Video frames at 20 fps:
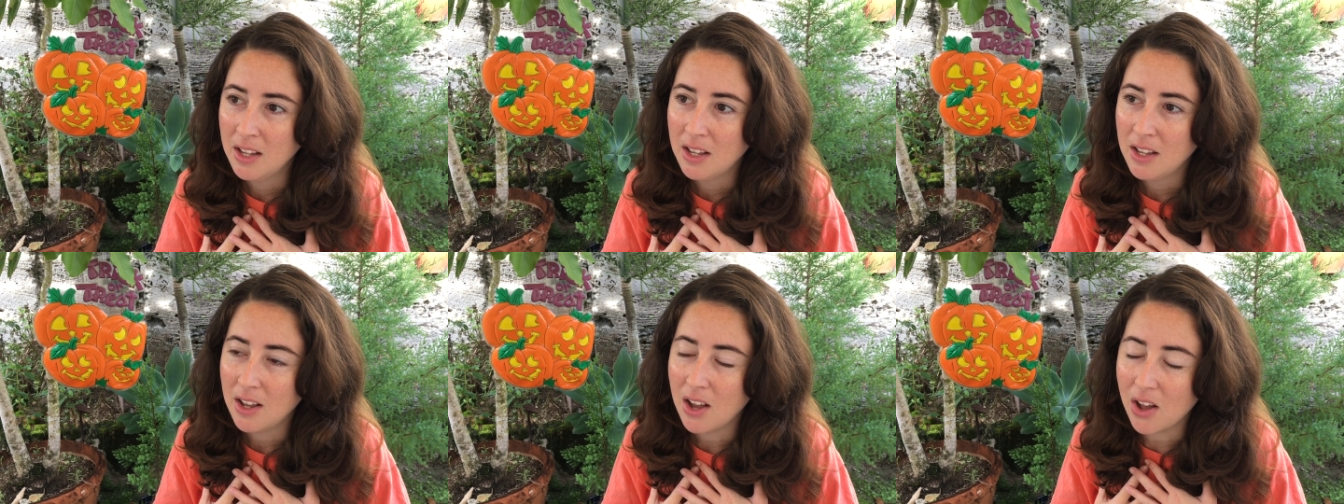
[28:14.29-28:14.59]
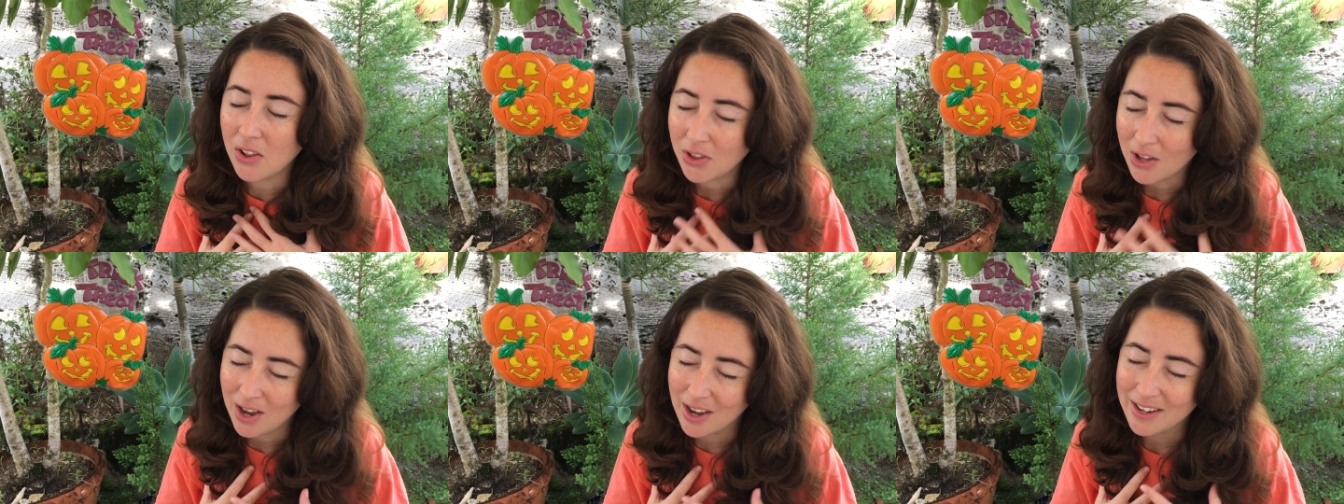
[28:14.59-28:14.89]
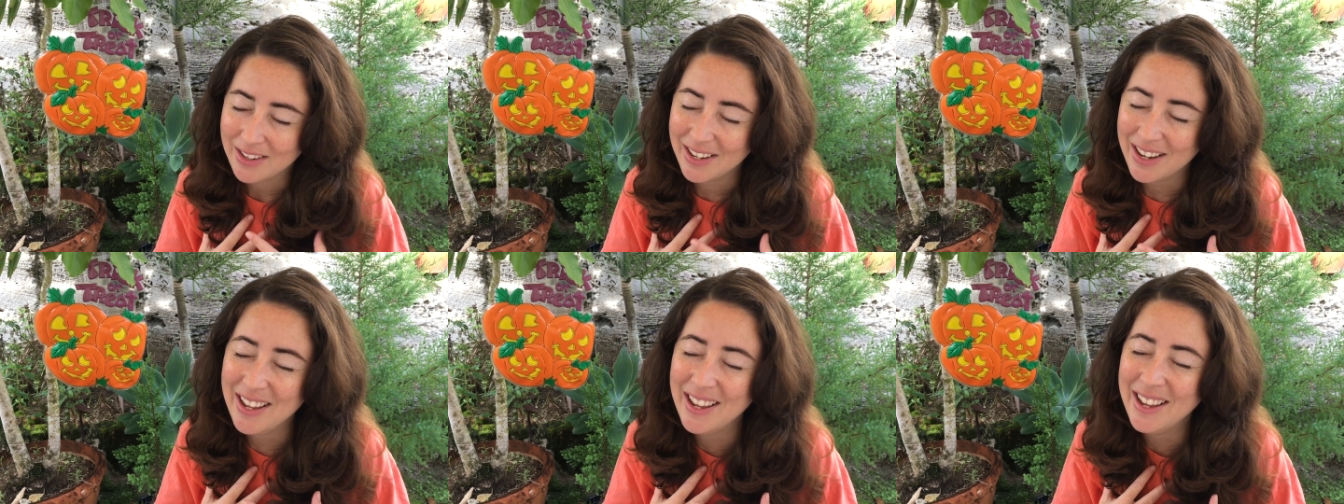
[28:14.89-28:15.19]
a
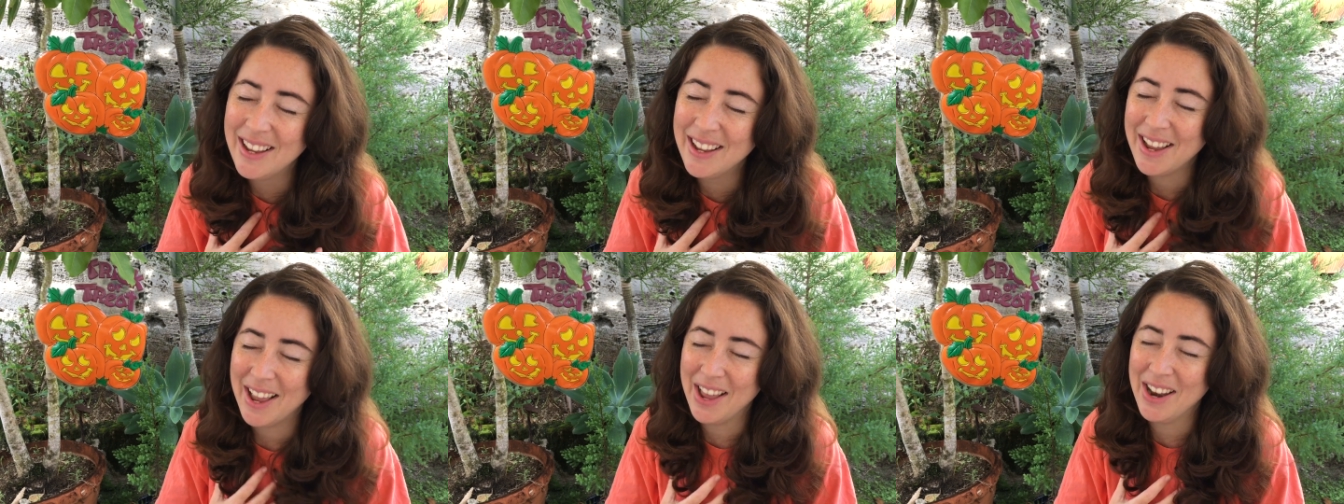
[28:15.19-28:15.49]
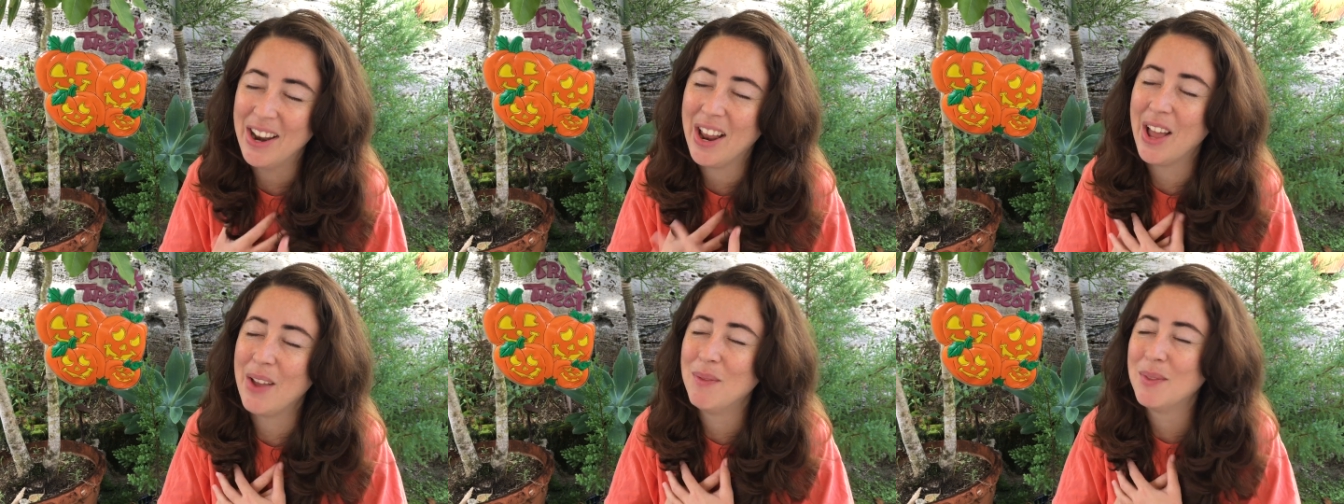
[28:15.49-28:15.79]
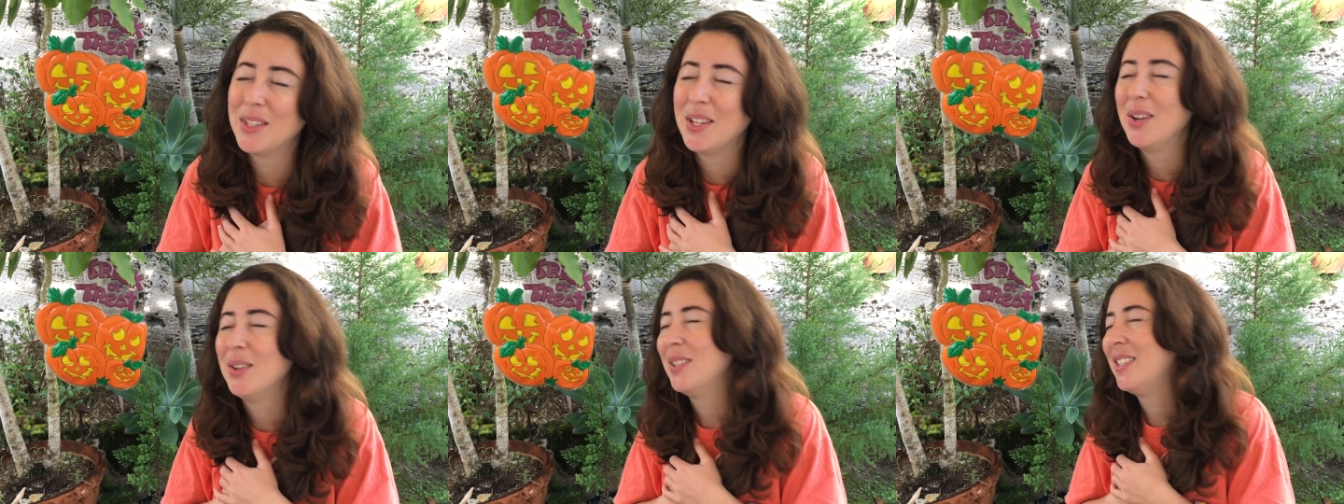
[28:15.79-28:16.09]
lot, and I'm
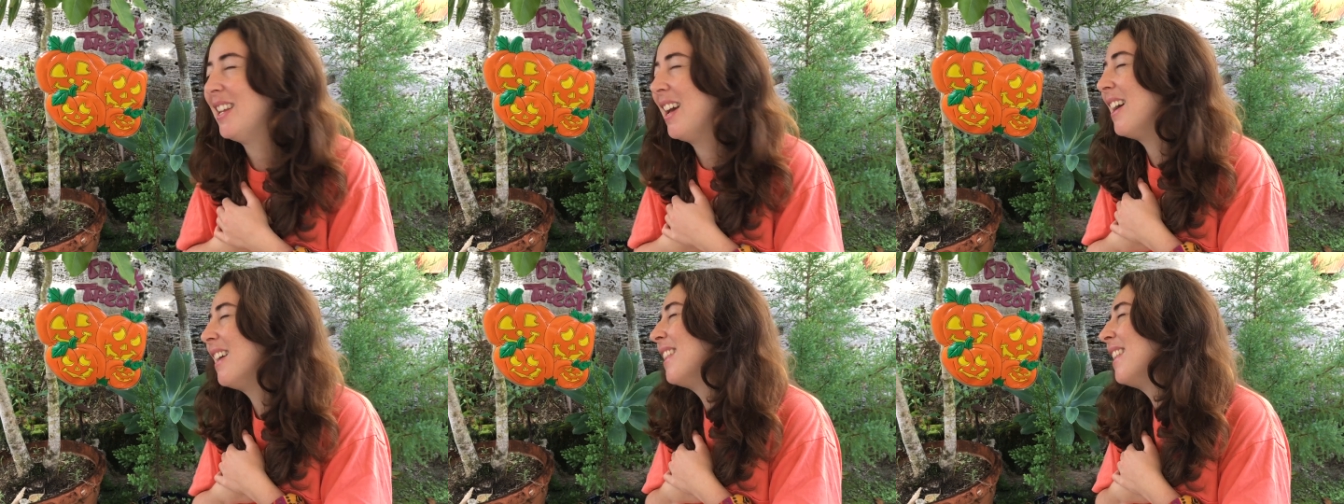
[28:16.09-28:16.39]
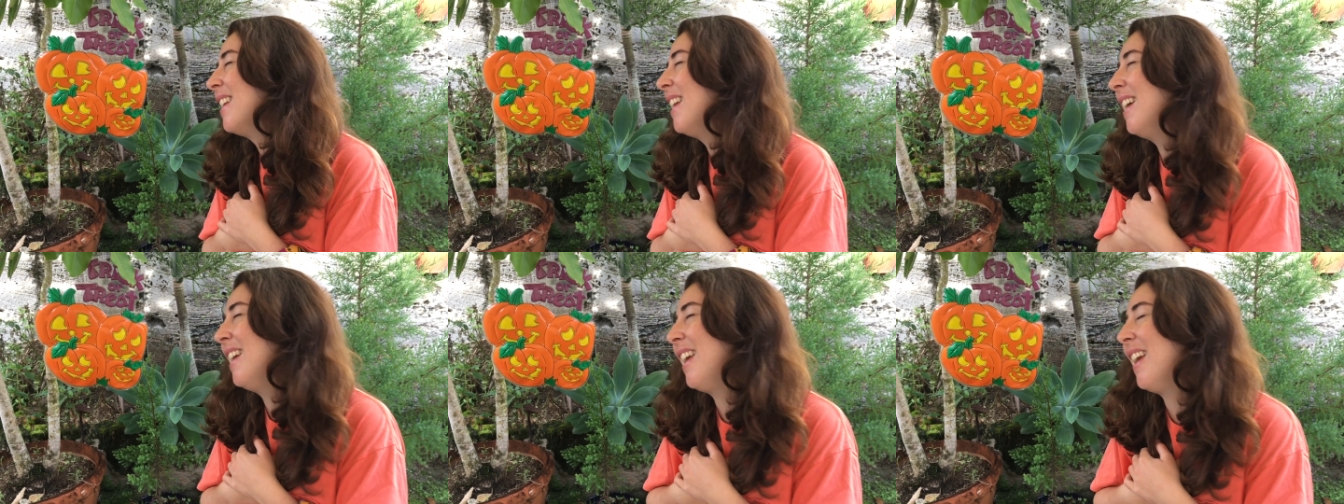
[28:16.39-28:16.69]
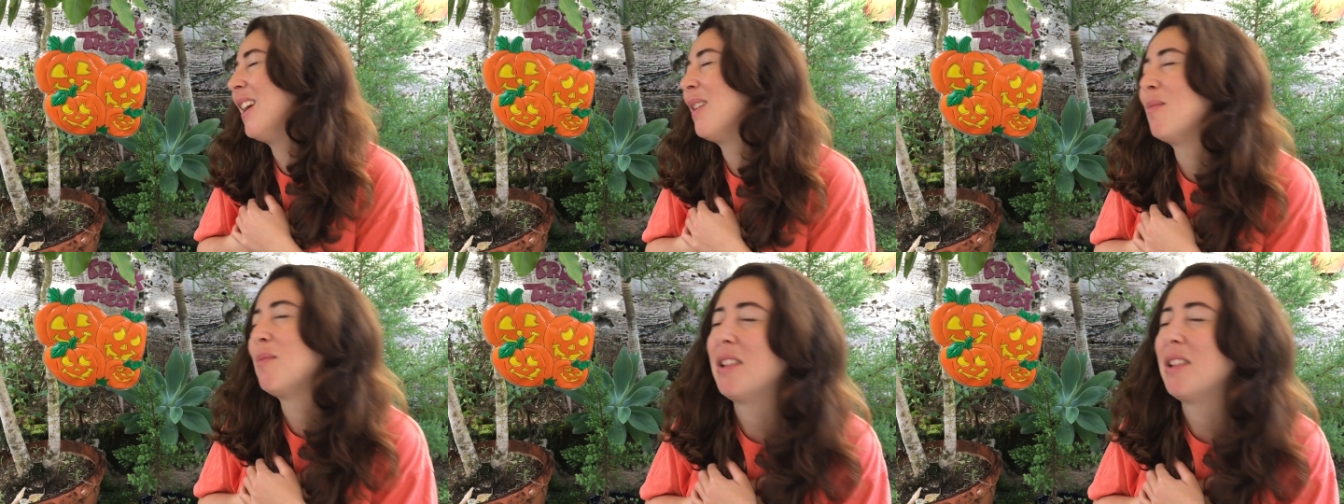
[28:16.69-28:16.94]
so sad that I can't